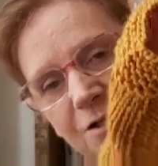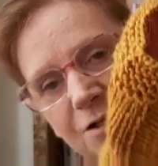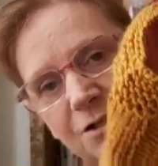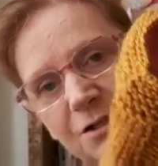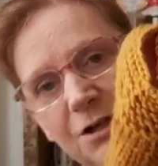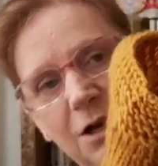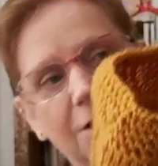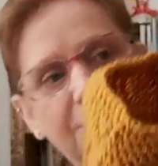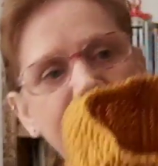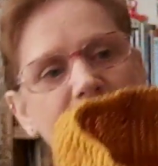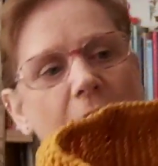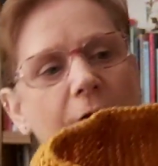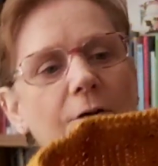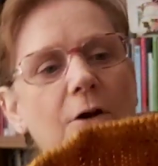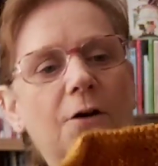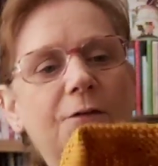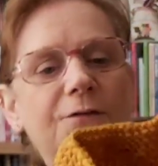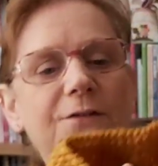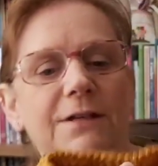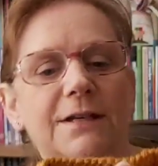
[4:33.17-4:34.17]
which I
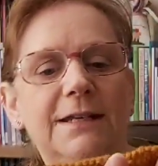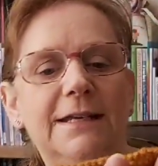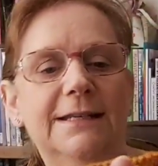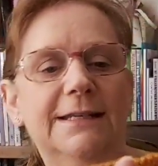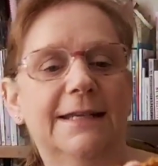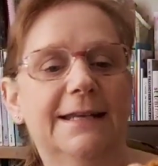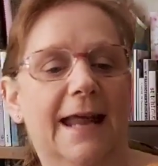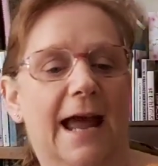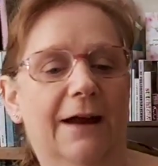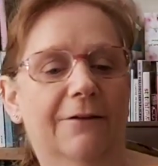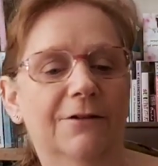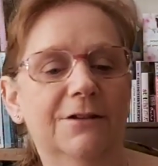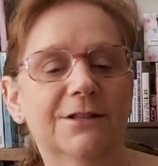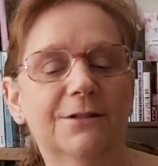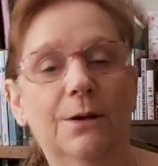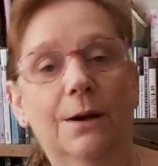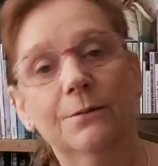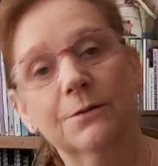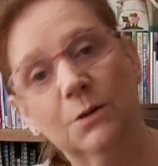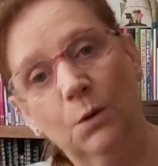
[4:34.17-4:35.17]
don't often knit in
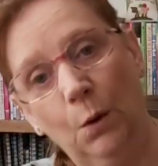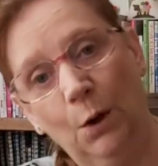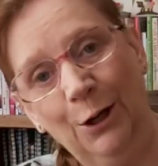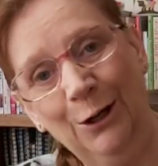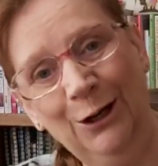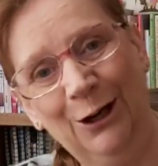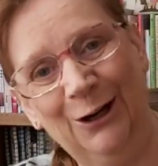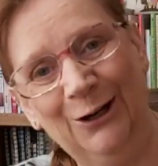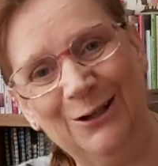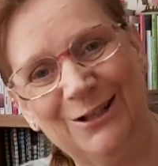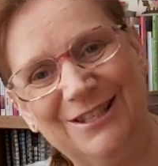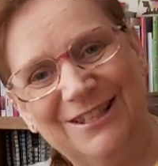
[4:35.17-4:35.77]
Aran, so that was quite